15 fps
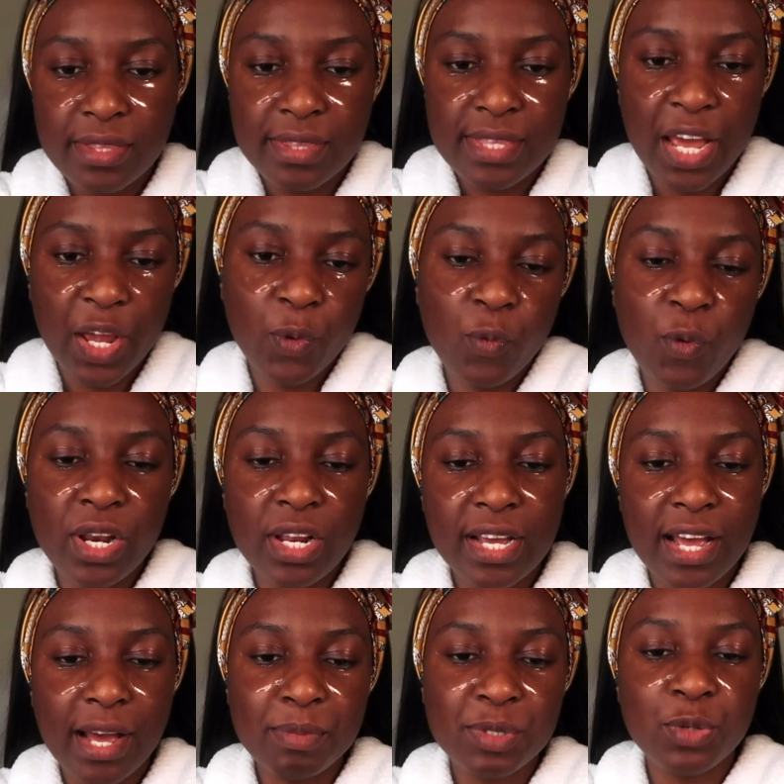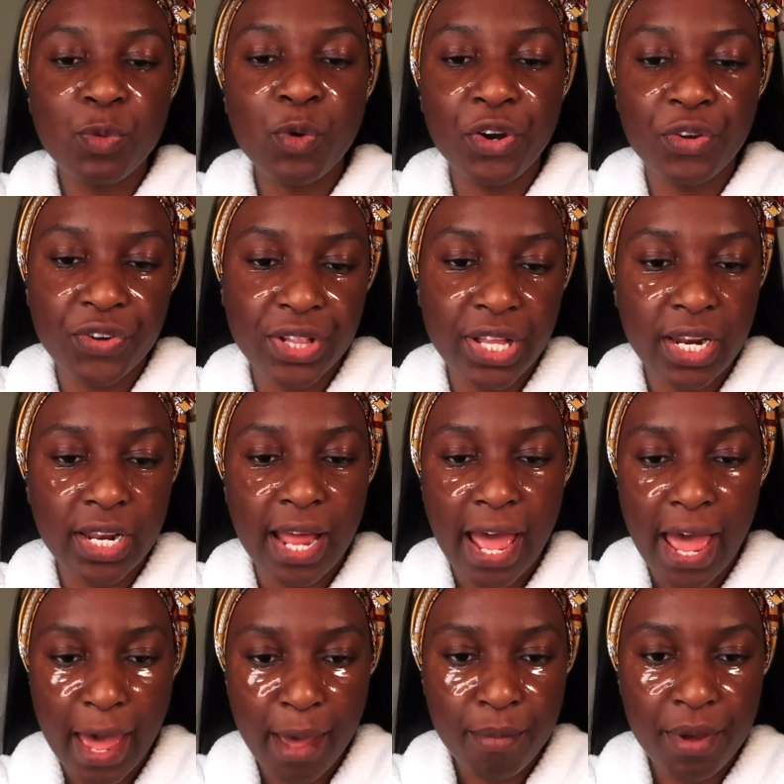Then when it comes to work-related
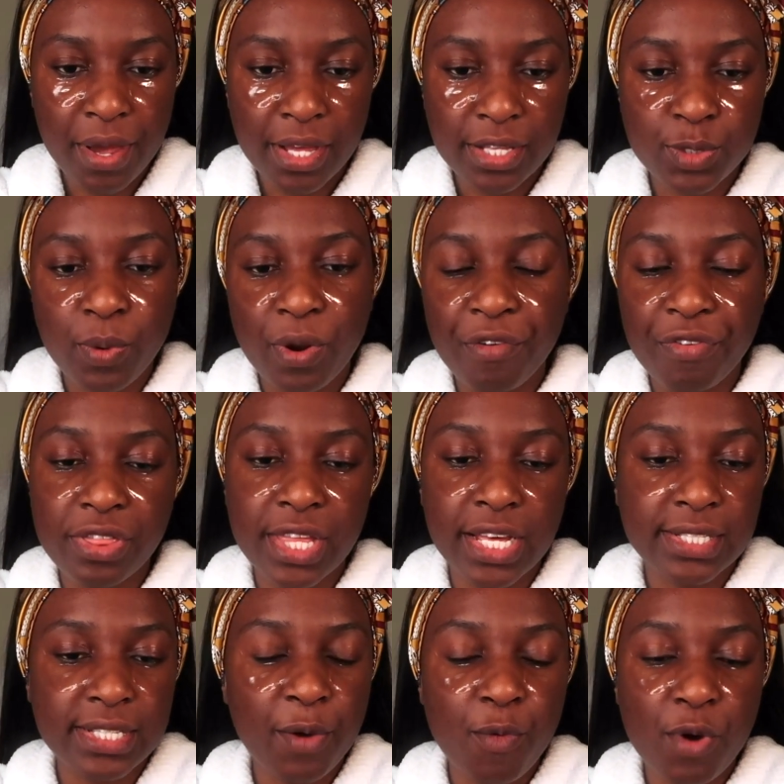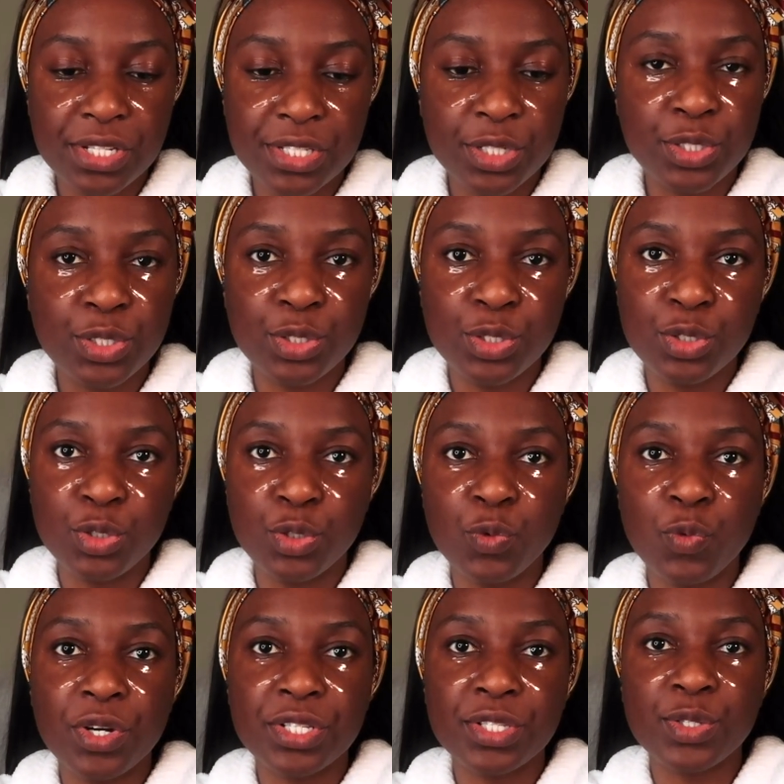habits, one of the things I wanted to do
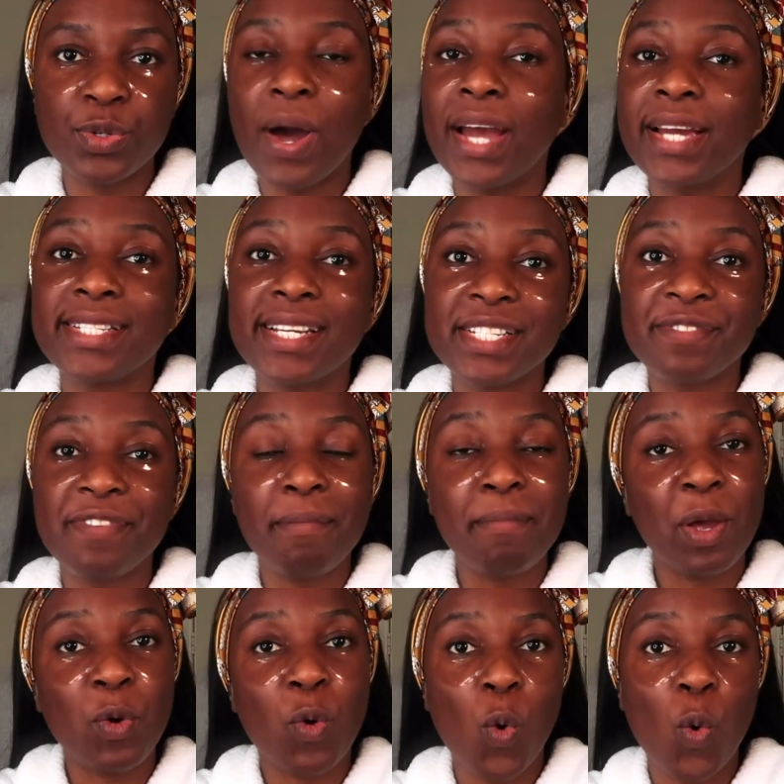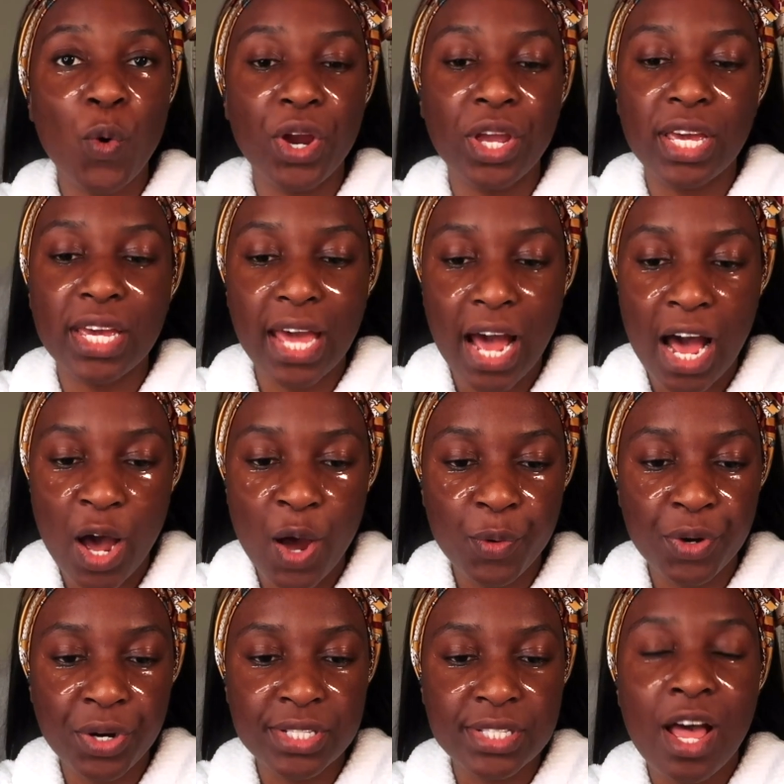was to identify my co-working
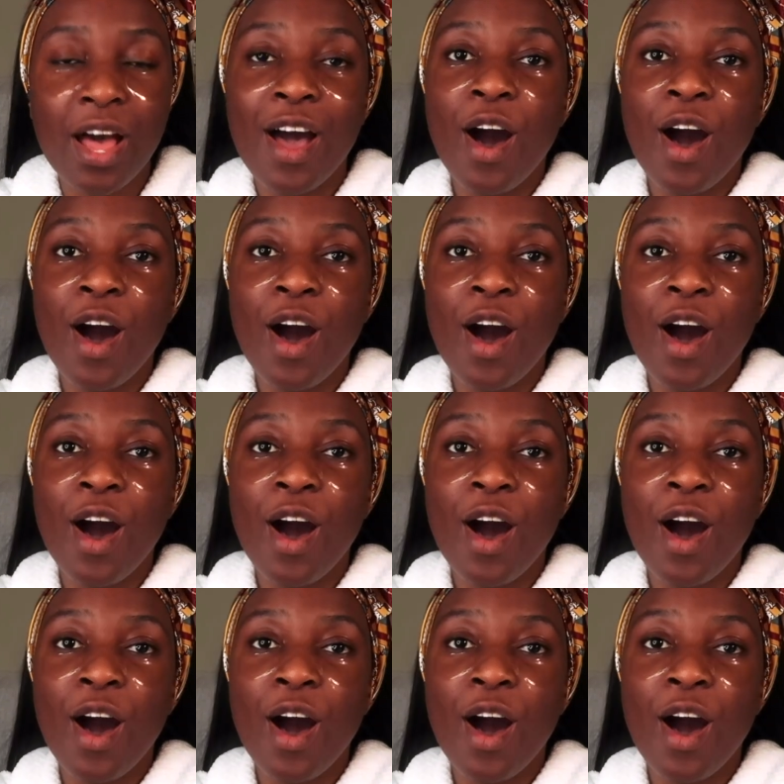hours.